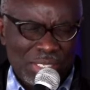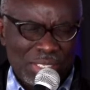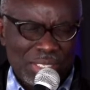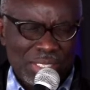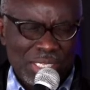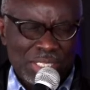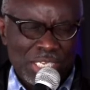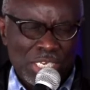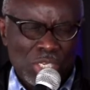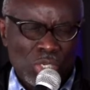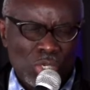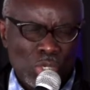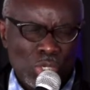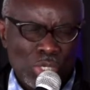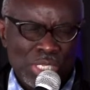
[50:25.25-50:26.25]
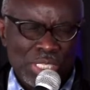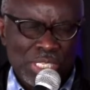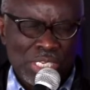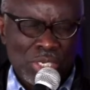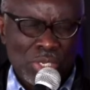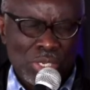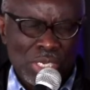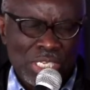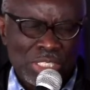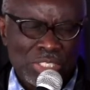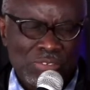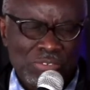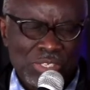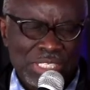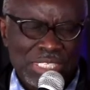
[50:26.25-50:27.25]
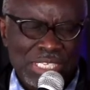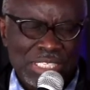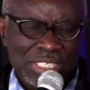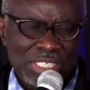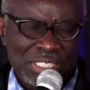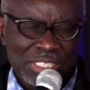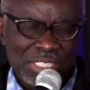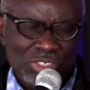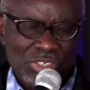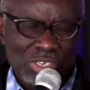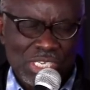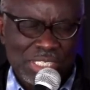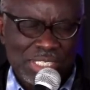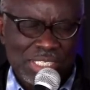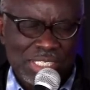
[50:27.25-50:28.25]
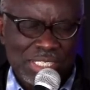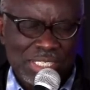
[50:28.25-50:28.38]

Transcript: that they'll grow in the knowledge of your Son Jesus Christ,